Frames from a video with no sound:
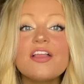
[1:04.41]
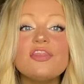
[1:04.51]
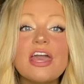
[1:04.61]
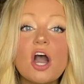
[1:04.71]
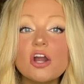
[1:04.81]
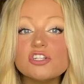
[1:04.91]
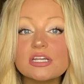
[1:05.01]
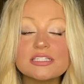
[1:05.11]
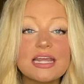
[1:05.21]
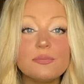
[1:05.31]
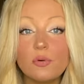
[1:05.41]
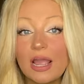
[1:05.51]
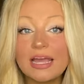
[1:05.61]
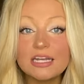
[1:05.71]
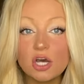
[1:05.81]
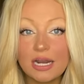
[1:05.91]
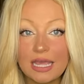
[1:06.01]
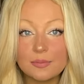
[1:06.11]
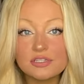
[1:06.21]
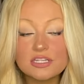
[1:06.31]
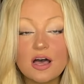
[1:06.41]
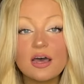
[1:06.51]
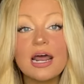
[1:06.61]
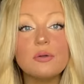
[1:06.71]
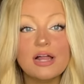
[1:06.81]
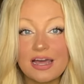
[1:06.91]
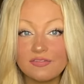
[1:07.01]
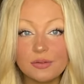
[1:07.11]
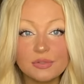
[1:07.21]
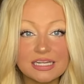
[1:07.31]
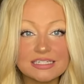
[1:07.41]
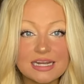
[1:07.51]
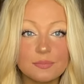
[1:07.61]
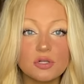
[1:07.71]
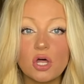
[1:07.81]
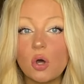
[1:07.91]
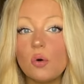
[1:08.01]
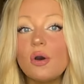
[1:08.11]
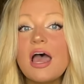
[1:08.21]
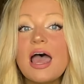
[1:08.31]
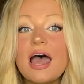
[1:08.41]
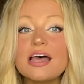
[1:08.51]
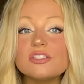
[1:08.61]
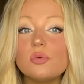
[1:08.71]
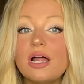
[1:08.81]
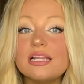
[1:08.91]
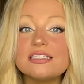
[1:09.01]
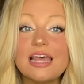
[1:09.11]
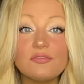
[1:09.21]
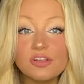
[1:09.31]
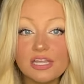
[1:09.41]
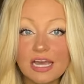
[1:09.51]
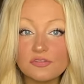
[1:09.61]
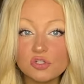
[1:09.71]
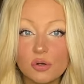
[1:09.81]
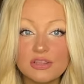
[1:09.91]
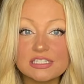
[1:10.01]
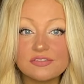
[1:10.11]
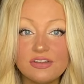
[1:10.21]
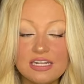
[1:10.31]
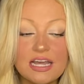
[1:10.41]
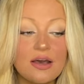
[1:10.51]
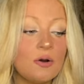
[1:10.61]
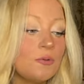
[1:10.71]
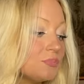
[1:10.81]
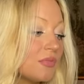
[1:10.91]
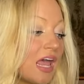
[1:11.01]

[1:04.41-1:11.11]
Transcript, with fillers: They are just a brand on Amazon. I will have them linked down below, as well as everything I've shown in this video.